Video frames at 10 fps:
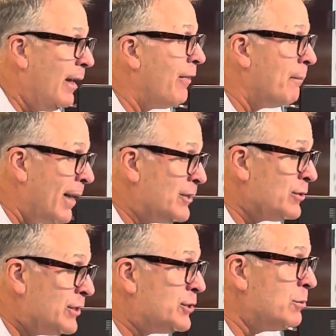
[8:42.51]
the
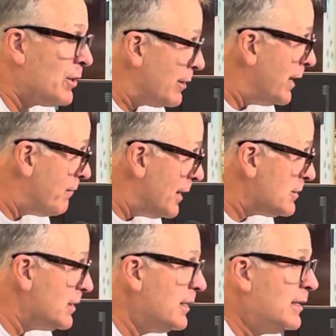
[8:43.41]
major issue with our
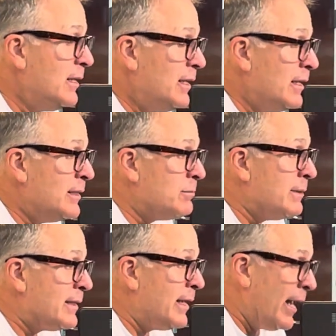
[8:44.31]
defense is
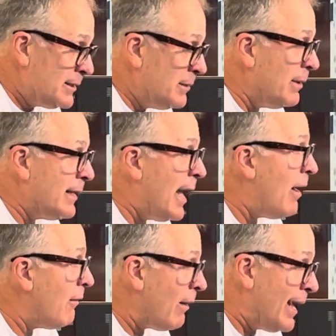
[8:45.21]
when Cansey went
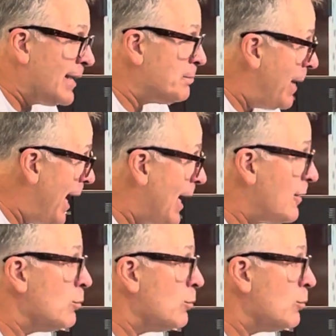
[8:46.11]
down, our guys panicked.